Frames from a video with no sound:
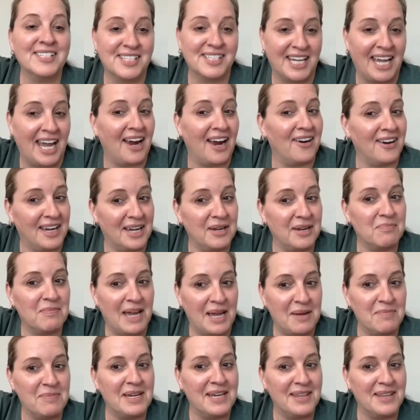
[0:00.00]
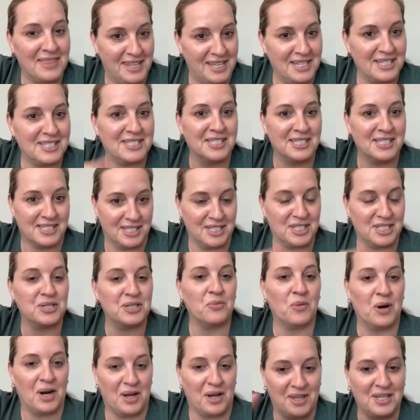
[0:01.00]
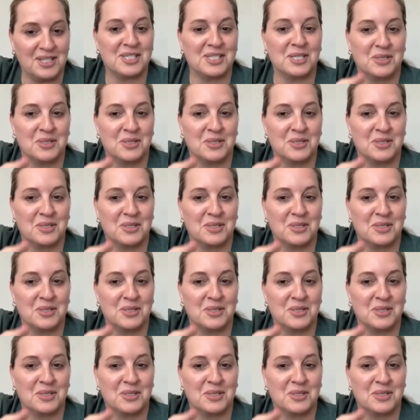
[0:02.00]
is thing, caring. Maybe this sharing is, is caring. Where, this